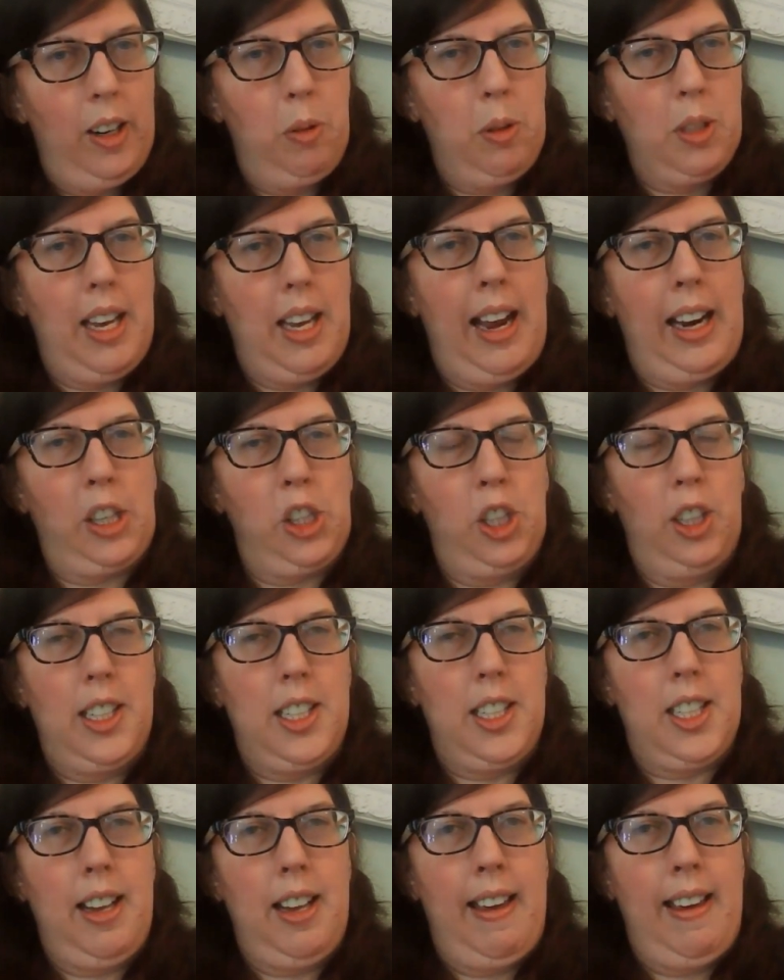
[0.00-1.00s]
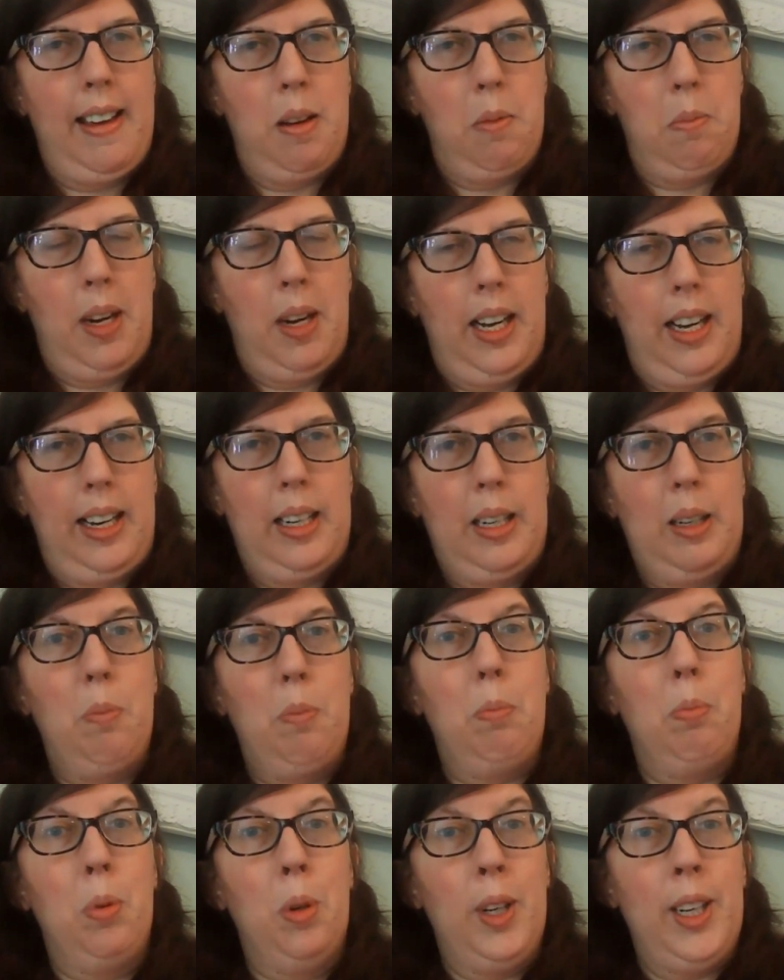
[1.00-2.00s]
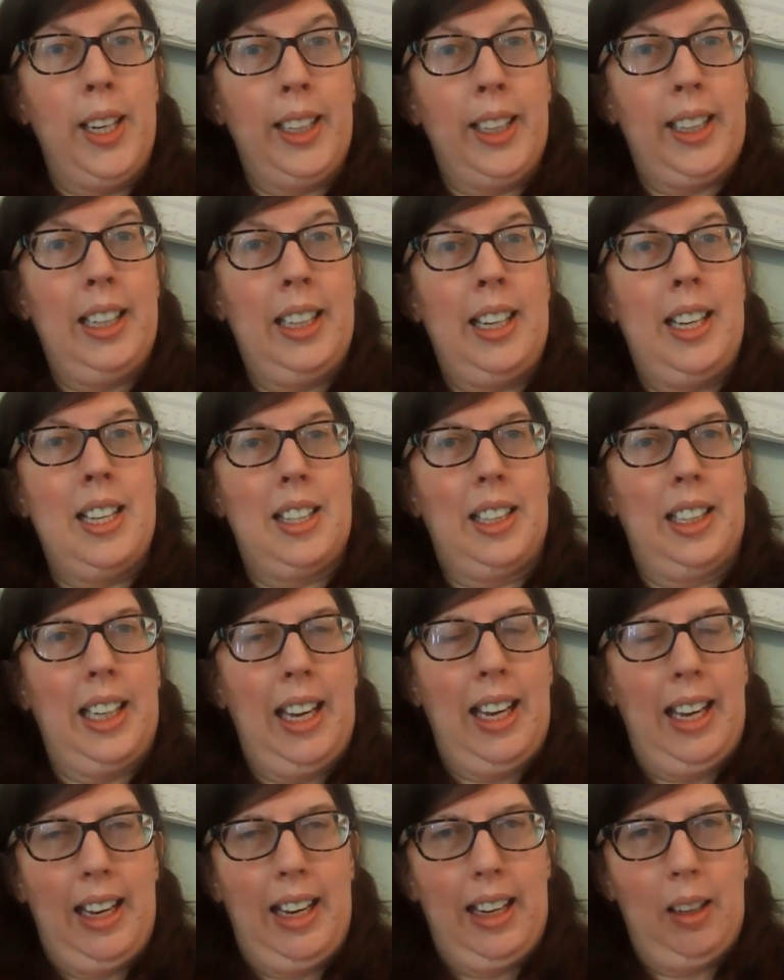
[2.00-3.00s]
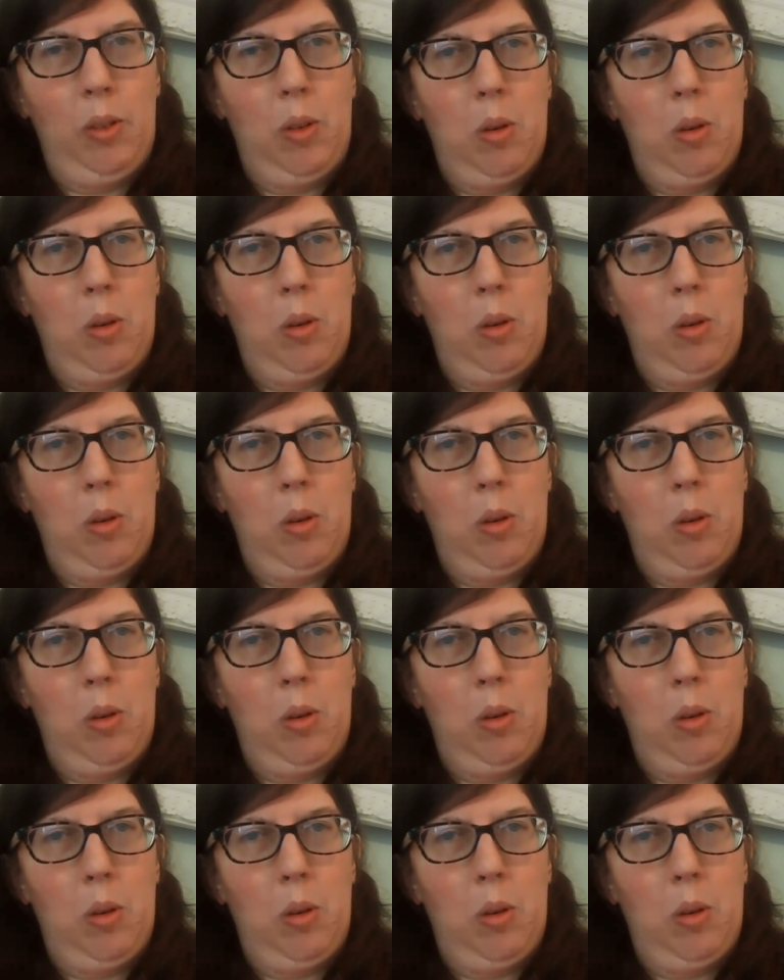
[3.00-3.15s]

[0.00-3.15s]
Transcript: It was actually set by Brick and his gang.